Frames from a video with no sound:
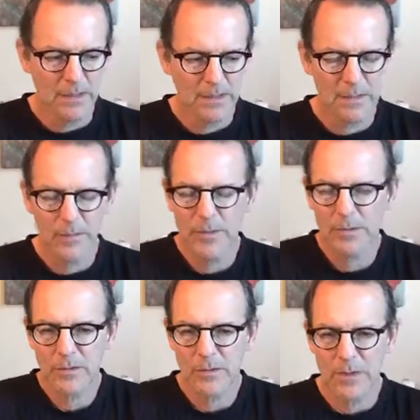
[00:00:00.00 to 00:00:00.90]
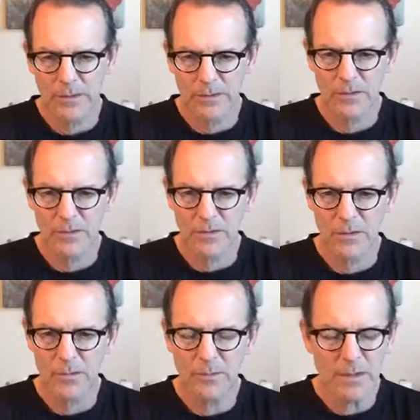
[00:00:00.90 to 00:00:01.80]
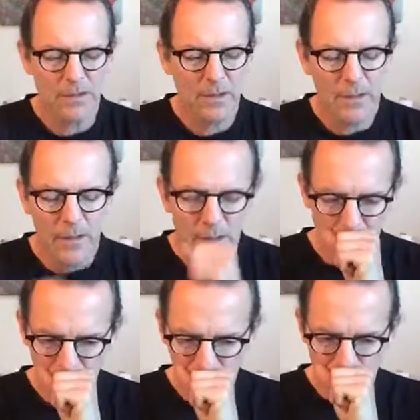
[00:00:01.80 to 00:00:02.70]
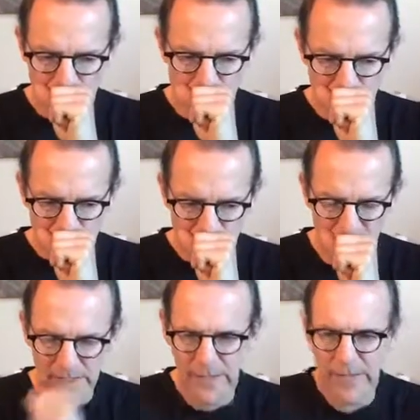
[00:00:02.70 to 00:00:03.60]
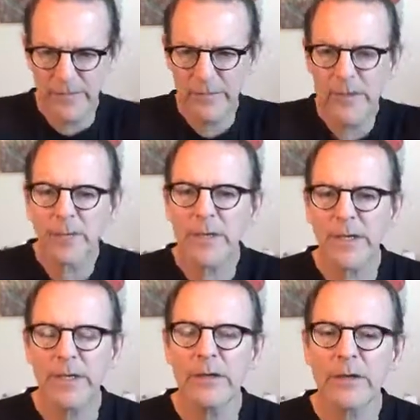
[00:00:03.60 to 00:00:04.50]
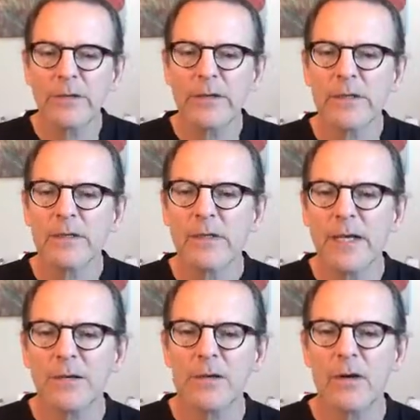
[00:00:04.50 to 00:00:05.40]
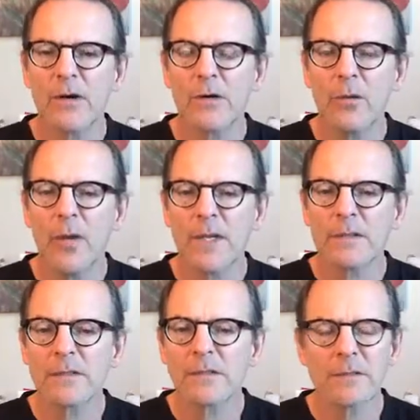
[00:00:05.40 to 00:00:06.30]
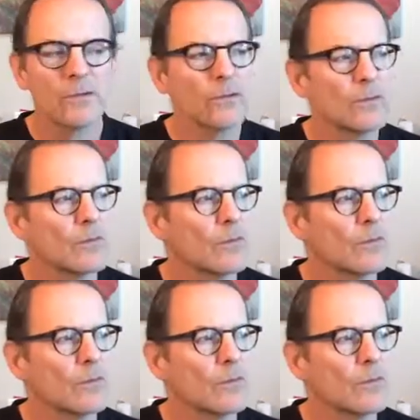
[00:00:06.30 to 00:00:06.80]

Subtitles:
some people don't want to do Zoom. And if anybody here is on the call who wants to do